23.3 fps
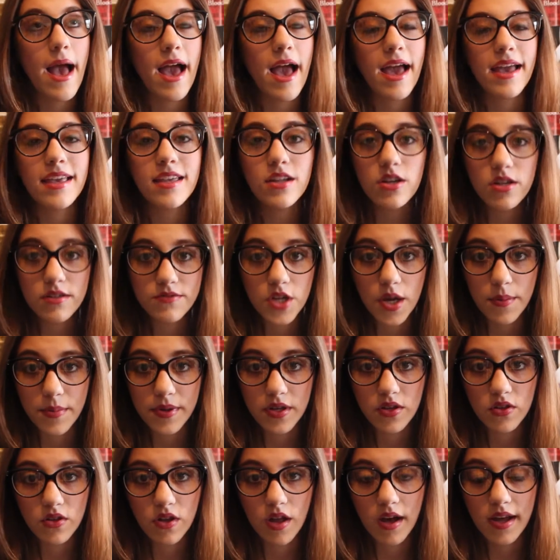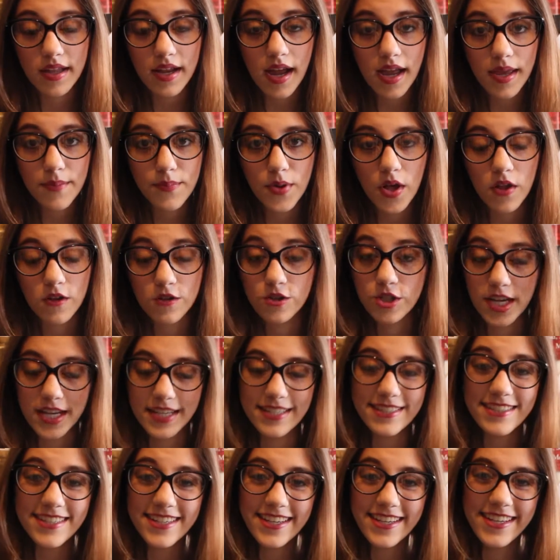I get off topic a lot, I
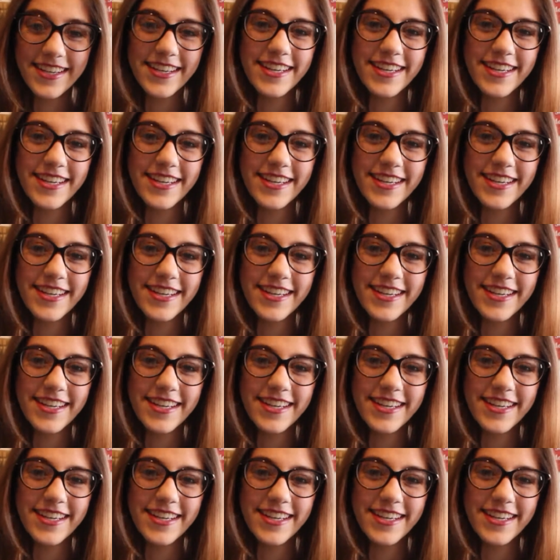apologize.